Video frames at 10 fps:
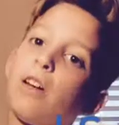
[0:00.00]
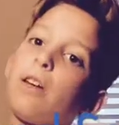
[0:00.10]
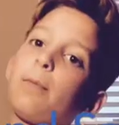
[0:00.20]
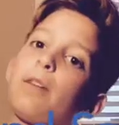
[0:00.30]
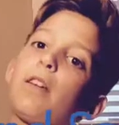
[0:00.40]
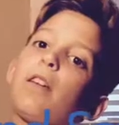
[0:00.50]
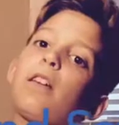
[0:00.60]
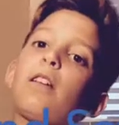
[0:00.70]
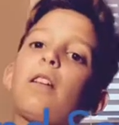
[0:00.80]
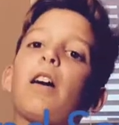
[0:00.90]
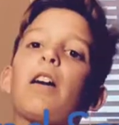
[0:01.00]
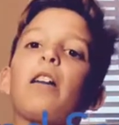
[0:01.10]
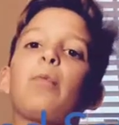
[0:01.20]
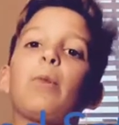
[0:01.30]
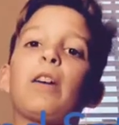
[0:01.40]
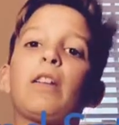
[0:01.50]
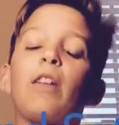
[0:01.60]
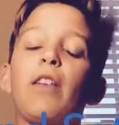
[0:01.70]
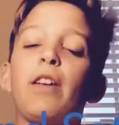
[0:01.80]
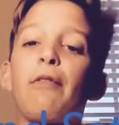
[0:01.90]
I mean, I guess we can
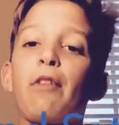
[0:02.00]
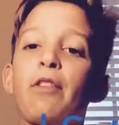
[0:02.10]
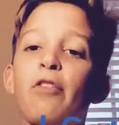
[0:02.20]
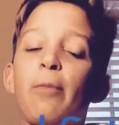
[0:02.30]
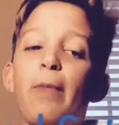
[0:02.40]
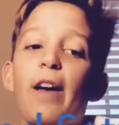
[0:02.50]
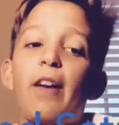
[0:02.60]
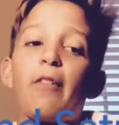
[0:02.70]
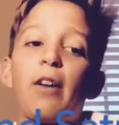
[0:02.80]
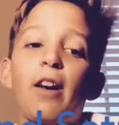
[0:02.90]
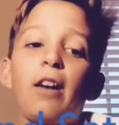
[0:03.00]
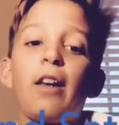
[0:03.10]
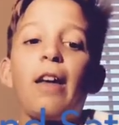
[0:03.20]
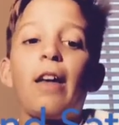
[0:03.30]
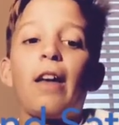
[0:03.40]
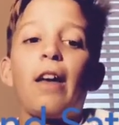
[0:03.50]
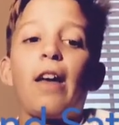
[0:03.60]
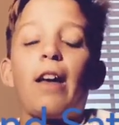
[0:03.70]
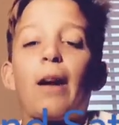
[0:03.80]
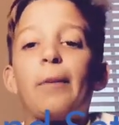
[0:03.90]
tell the difference from that, right?
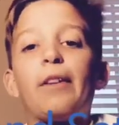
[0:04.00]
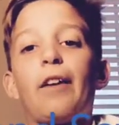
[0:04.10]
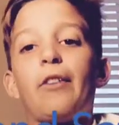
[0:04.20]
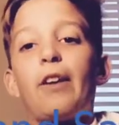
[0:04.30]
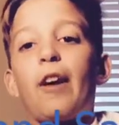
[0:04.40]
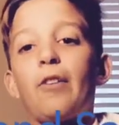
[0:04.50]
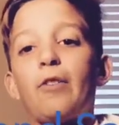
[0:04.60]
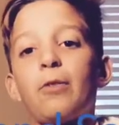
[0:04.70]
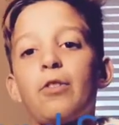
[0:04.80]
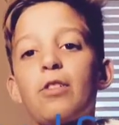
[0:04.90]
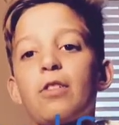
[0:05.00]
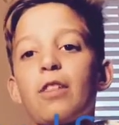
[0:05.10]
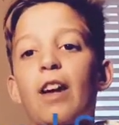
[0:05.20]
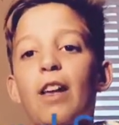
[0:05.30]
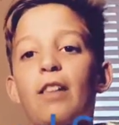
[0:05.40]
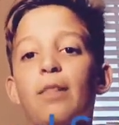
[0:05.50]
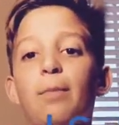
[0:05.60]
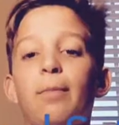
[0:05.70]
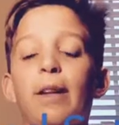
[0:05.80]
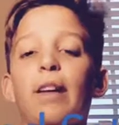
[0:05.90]
And I'm 11 now, so just guess.
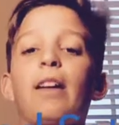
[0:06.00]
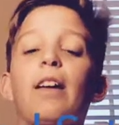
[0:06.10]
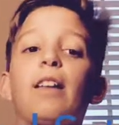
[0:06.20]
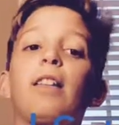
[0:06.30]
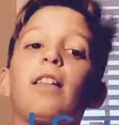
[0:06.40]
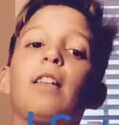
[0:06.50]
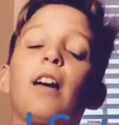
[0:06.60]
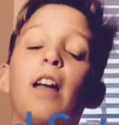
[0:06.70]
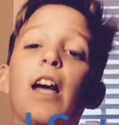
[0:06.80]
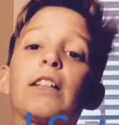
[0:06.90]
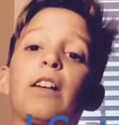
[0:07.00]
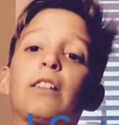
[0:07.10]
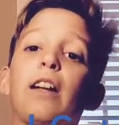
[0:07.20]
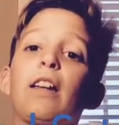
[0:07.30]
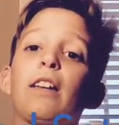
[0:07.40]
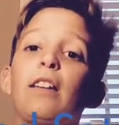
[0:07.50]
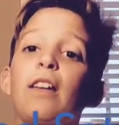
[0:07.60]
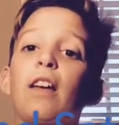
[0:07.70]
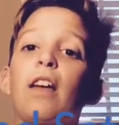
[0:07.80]
Make a guess on how long that is.